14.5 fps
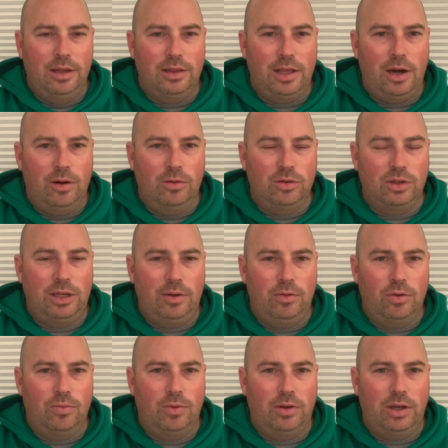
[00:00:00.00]
They don't seem
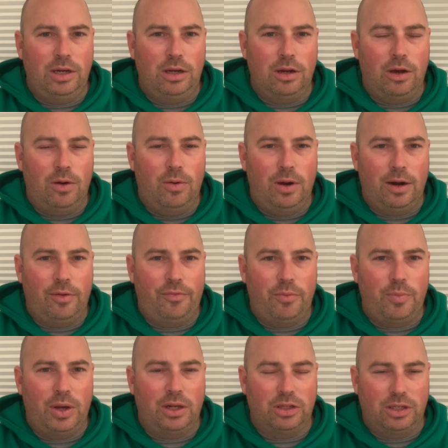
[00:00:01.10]
to really know enough
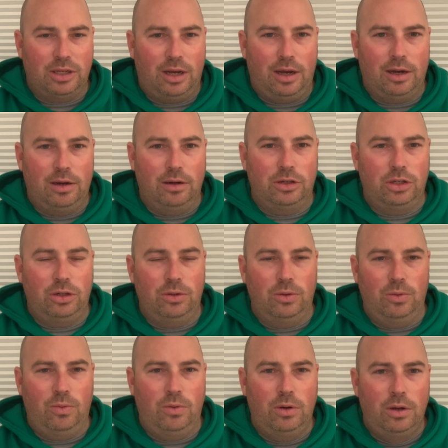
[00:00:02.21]
about soccer
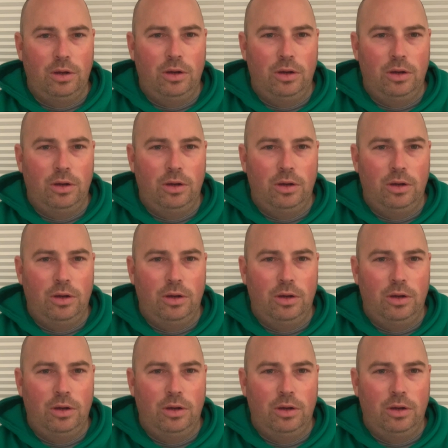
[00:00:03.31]
to